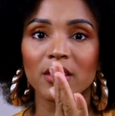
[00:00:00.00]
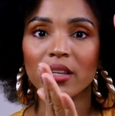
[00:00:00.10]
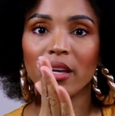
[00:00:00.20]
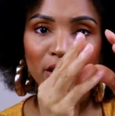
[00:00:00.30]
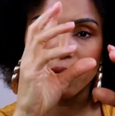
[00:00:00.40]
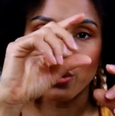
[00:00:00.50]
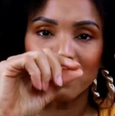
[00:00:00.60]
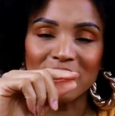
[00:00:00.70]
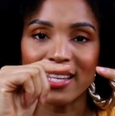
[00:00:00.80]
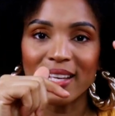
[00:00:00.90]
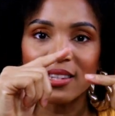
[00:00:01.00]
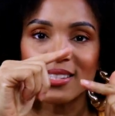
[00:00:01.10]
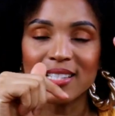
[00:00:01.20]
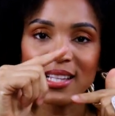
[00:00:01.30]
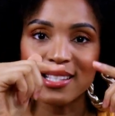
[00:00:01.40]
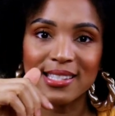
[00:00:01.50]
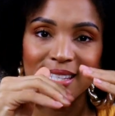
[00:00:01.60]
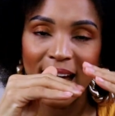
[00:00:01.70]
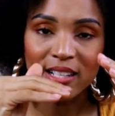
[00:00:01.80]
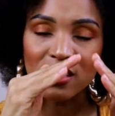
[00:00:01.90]
the you know, everything, the teeth
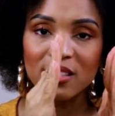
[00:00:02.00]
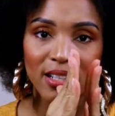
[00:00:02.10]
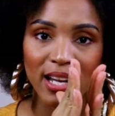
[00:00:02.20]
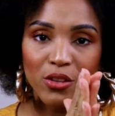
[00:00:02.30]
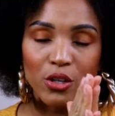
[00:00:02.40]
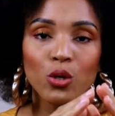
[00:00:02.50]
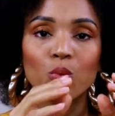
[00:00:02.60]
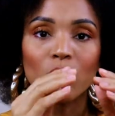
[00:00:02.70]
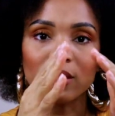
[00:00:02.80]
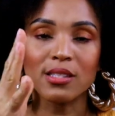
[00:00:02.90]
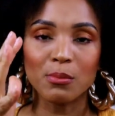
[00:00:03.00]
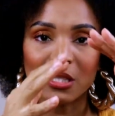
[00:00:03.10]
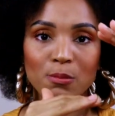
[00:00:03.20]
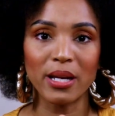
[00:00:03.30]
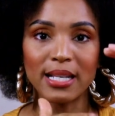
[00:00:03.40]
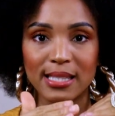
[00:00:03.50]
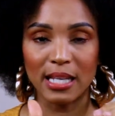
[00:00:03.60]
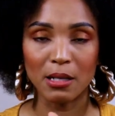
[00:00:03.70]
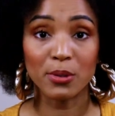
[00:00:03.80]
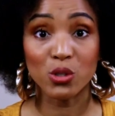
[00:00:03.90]
stacked together. You want some space
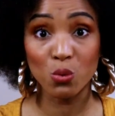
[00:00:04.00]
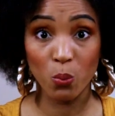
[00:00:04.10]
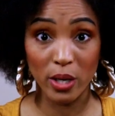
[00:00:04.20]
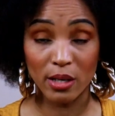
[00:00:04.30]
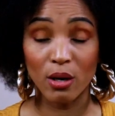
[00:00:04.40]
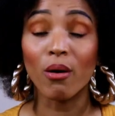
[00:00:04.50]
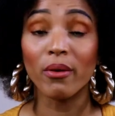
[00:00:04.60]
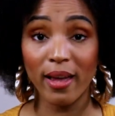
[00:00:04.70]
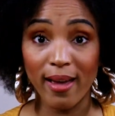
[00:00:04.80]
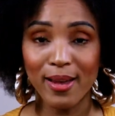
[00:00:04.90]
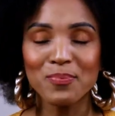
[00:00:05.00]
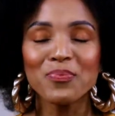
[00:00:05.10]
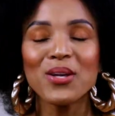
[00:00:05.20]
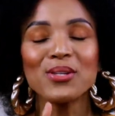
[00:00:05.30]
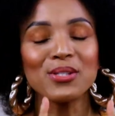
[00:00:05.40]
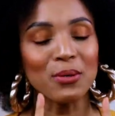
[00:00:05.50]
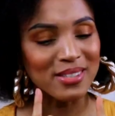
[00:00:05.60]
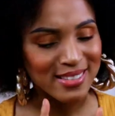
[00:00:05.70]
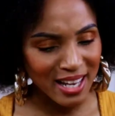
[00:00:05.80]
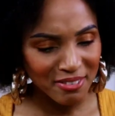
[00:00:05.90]
in between, okay?
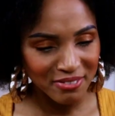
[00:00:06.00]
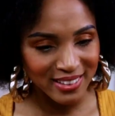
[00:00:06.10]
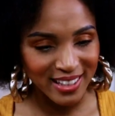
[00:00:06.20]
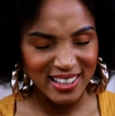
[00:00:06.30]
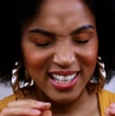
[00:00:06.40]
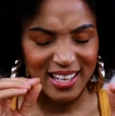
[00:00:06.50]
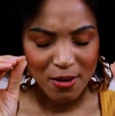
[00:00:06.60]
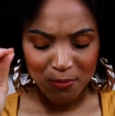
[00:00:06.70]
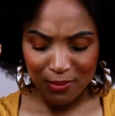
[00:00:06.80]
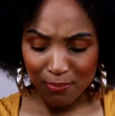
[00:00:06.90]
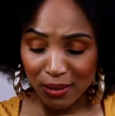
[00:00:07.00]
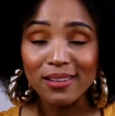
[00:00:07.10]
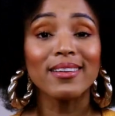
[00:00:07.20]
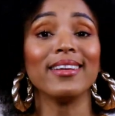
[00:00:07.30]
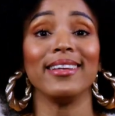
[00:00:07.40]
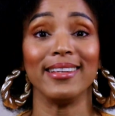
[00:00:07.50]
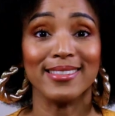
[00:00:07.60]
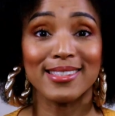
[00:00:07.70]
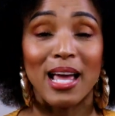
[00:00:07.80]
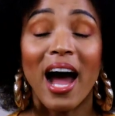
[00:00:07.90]
So definitely,
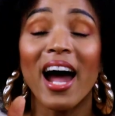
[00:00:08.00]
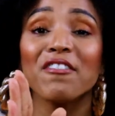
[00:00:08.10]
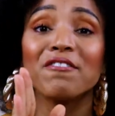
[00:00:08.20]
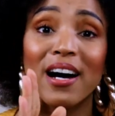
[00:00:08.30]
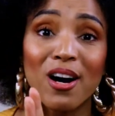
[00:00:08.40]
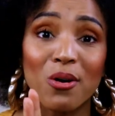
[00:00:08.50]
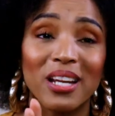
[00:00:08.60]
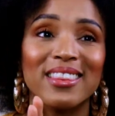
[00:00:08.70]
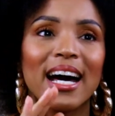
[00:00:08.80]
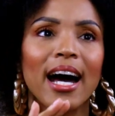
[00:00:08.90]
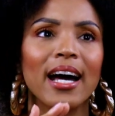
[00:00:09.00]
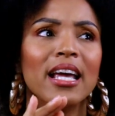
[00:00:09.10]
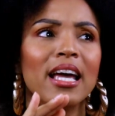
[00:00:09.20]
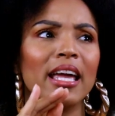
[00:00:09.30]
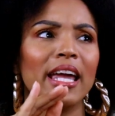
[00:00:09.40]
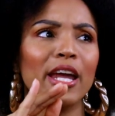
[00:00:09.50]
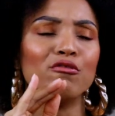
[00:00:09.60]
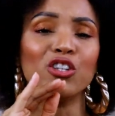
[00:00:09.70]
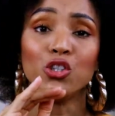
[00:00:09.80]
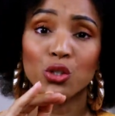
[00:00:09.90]
please, I found that it
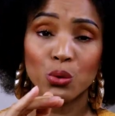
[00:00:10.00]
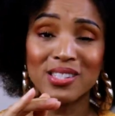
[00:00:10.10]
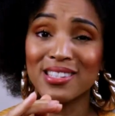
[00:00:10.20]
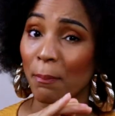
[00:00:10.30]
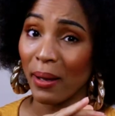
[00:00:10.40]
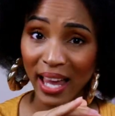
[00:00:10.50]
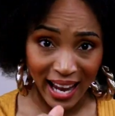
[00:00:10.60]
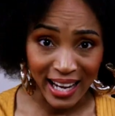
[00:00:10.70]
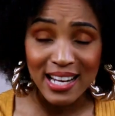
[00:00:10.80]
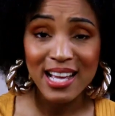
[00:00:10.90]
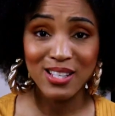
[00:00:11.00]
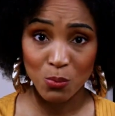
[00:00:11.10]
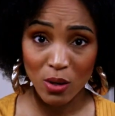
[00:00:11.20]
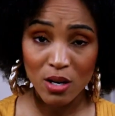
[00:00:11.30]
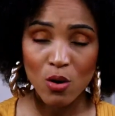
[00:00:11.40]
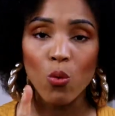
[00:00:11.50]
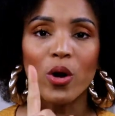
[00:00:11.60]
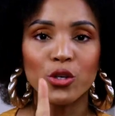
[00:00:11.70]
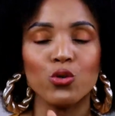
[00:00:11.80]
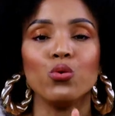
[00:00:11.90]
reduced the pain as well
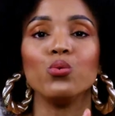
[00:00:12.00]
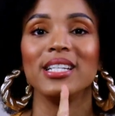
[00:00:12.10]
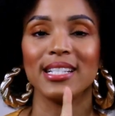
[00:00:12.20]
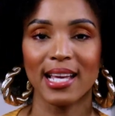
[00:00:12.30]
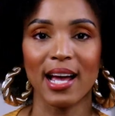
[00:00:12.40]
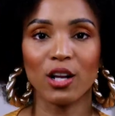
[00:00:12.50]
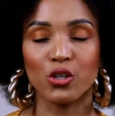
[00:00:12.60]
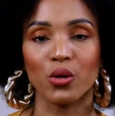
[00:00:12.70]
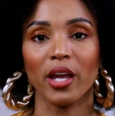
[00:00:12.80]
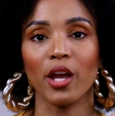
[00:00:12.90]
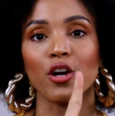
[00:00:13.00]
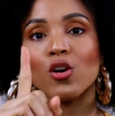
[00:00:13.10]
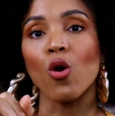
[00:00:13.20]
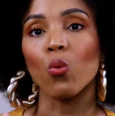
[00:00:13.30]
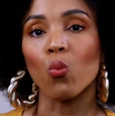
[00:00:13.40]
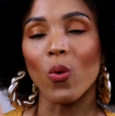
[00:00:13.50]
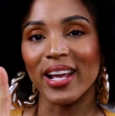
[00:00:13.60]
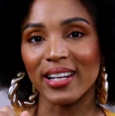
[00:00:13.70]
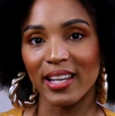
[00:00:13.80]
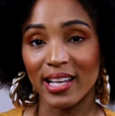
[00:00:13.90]
when you detangle your hair
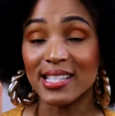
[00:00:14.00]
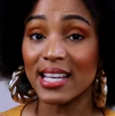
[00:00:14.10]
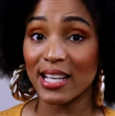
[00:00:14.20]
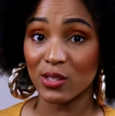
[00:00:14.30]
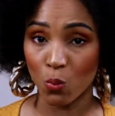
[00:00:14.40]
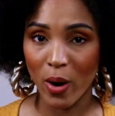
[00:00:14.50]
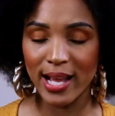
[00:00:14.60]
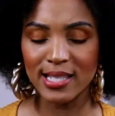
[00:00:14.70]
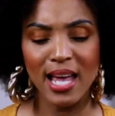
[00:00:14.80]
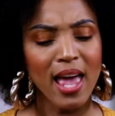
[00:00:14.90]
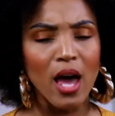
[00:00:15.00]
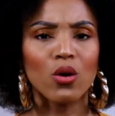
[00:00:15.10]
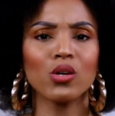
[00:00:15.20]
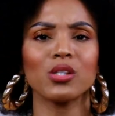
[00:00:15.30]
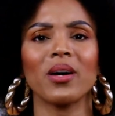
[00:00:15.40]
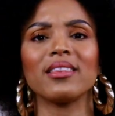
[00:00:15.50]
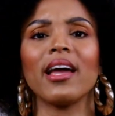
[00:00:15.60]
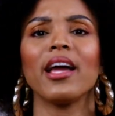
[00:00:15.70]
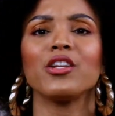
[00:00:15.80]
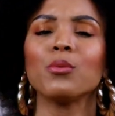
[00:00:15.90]
when it is wet. And also at
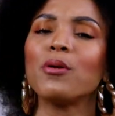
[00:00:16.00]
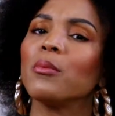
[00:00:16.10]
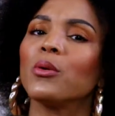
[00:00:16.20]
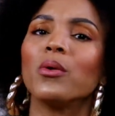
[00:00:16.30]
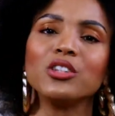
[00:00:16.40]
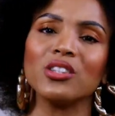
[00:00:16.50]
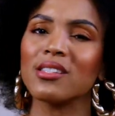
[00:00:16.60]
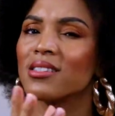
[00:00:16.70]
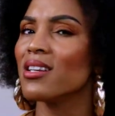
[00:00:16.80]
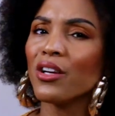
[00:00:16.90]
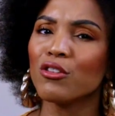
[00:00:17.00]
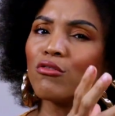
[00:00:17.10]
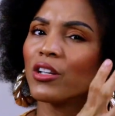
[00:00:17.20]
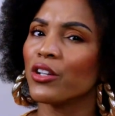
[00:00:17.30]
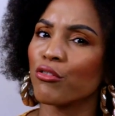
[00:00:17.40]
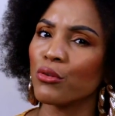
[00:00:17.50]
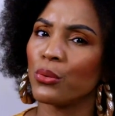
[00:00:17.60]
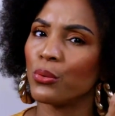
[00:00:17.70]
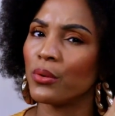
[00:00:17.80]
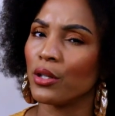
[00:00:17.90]
the end, you probably want to just run
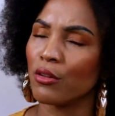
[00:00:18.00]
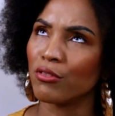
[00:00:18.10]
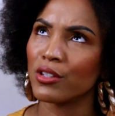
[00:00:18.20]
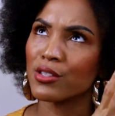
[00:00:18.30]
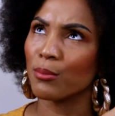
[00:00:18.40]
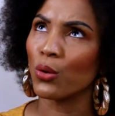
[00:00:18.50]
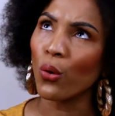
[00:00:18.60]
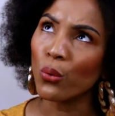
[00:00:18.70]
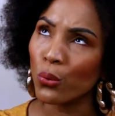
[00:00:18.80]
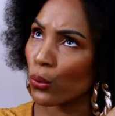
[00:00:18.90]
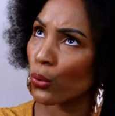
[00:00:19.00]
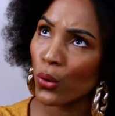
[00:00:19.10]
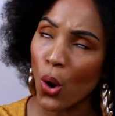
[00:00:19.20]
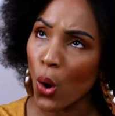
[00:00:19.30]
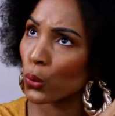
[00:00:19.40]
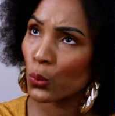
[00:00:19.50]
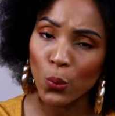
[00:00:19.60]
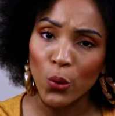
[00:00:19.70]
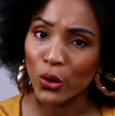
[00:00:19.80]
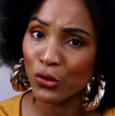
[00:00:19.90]
through, run some cool, cold
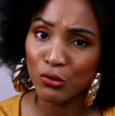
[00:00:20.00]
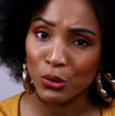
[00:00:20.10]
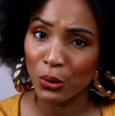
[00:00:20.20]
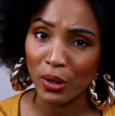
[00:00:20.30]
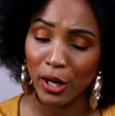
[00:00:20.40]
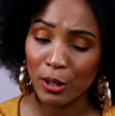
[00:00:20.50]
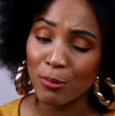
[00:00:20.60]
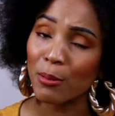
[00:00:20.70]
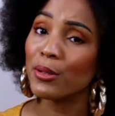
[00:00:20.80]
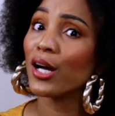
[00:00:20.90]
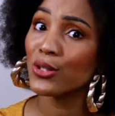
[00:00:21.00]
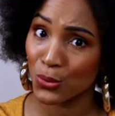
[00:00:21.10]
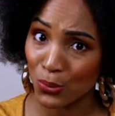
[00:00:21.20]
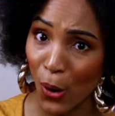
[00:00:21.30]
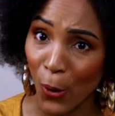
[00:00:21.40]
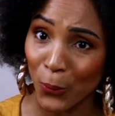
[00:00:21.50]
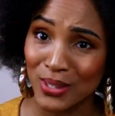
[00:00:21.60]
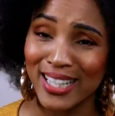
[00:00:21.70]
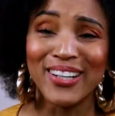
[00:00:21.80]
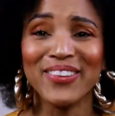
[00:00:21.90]
water through your hair, probably not too
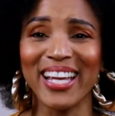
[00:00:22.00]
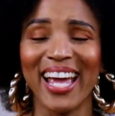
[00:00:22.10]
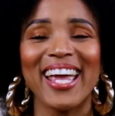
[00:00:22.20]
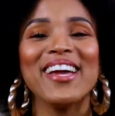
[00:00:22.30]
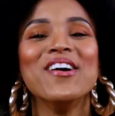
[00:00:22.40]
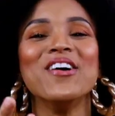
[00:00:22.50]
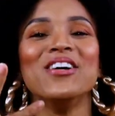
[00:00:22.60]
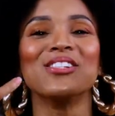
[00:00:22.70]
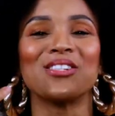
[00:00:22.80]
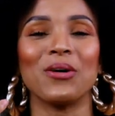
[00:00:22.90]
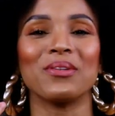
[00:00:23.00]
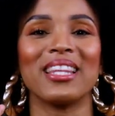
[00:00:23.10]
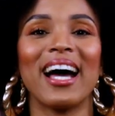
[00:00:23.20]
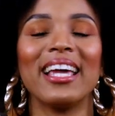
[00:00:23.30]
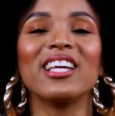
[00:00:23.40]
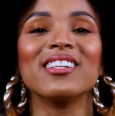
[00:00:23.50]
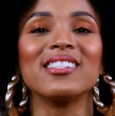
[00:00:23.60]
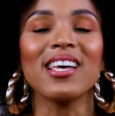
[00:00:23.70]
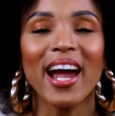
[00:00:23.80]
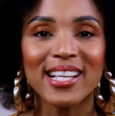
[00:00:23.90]
cold, okay? So that it
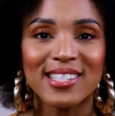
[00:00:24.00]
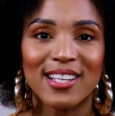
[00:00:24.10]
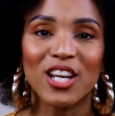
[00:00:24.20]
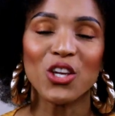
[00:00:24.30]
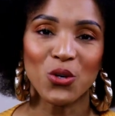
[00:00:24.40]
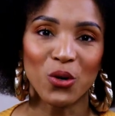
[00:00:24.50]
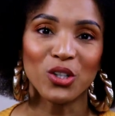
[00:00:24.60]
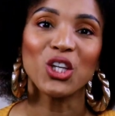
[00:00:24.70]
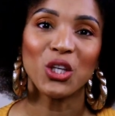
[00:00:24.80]
could tighten your